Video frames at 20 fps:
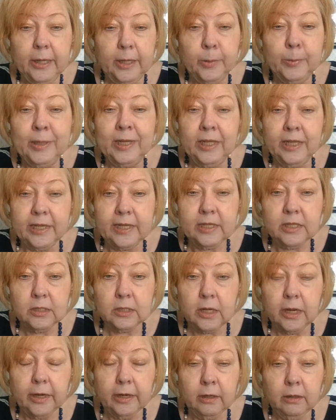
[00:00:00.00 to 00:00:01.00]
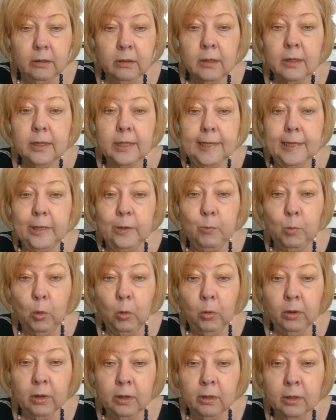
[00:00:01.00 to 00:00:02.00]
MLA style,
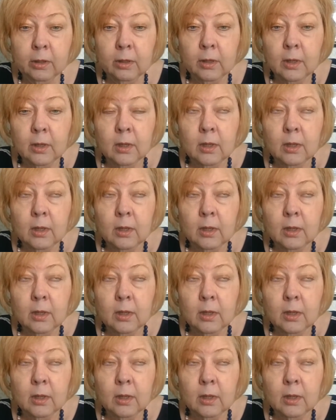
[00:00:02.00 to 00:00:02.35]
anymore.